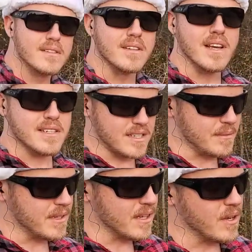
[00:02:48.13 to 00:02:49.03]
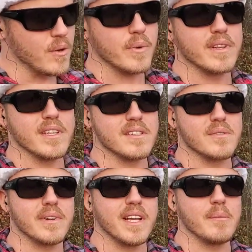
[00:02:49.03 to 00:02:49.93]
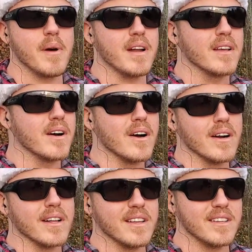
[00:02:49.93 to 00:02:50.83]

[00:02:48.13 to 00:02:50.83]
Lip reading: So next I'm gonna go with this 380 Bodyguard.